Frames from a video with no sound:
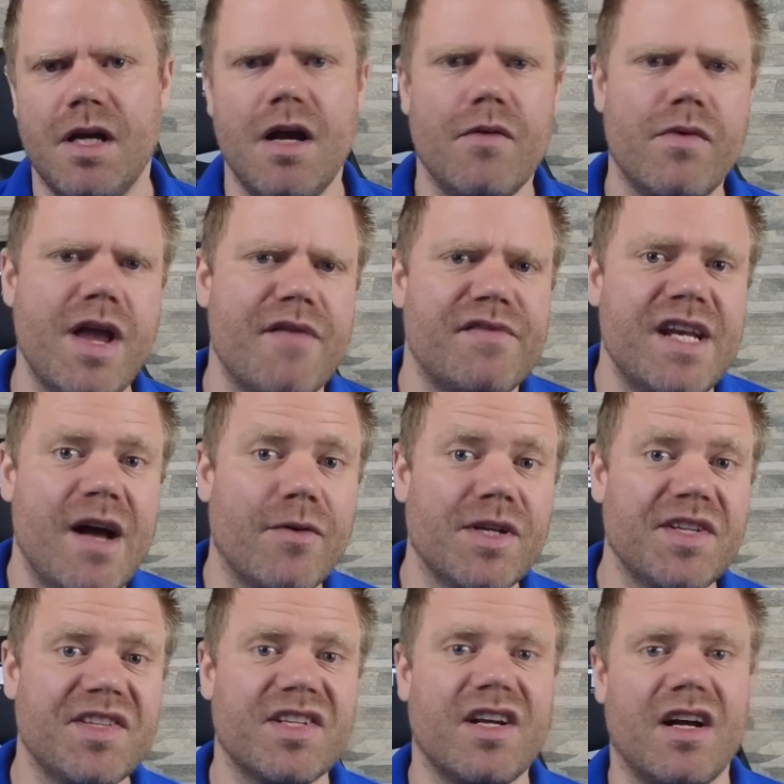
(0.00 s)
We have now
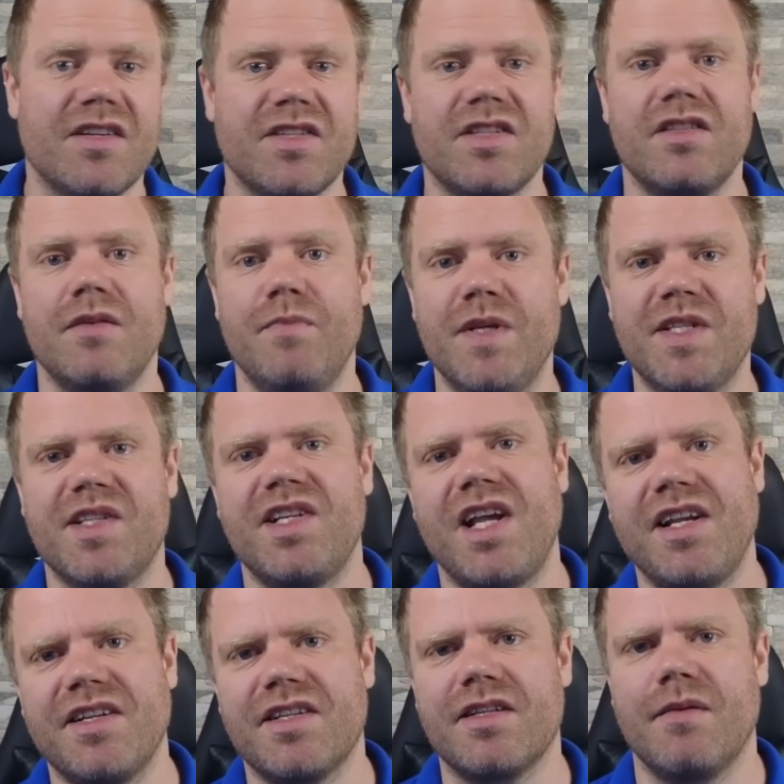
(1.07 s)
discussed the
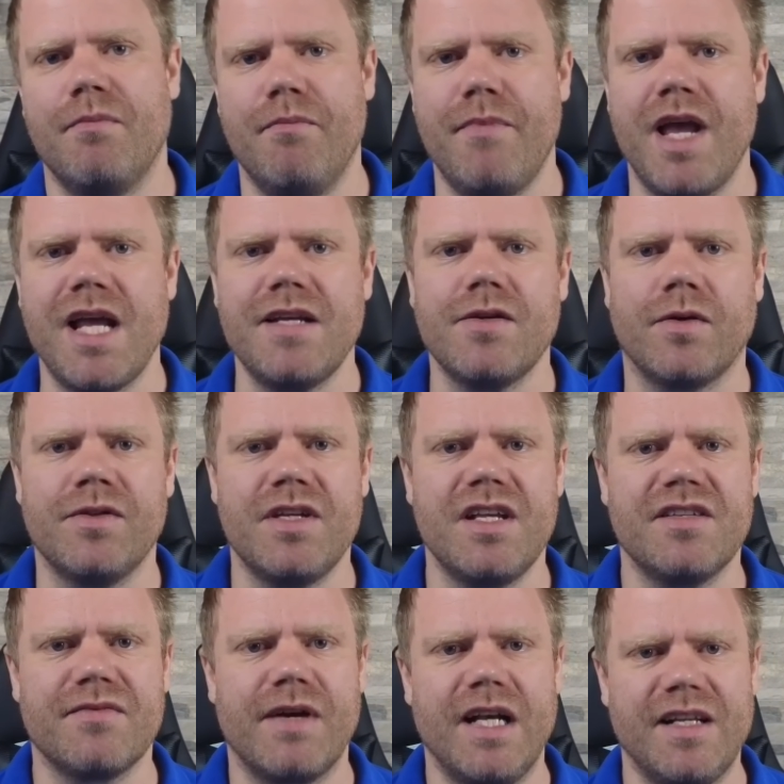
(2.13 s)
mistakes made on the
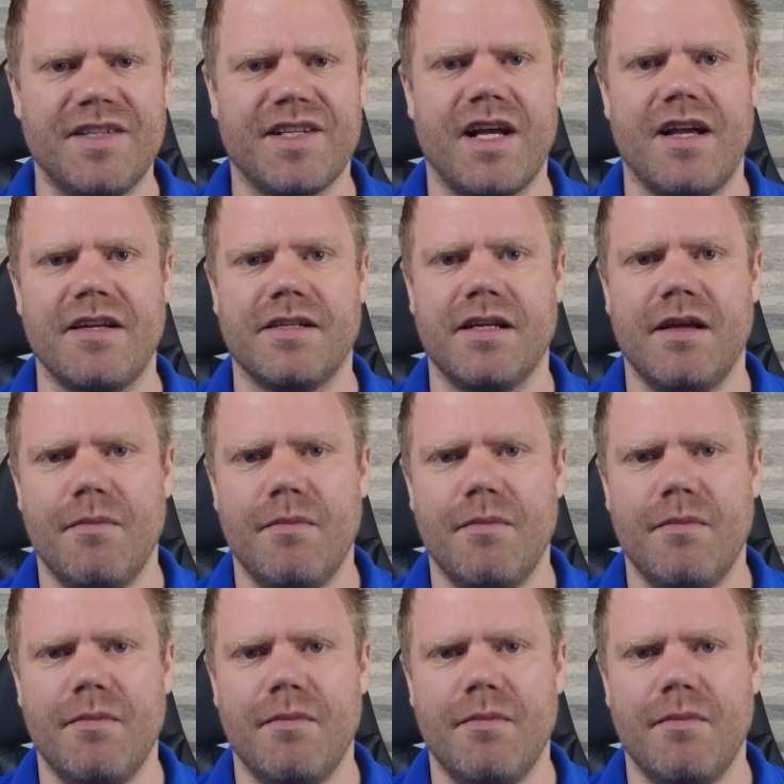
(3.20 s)
Israeli side,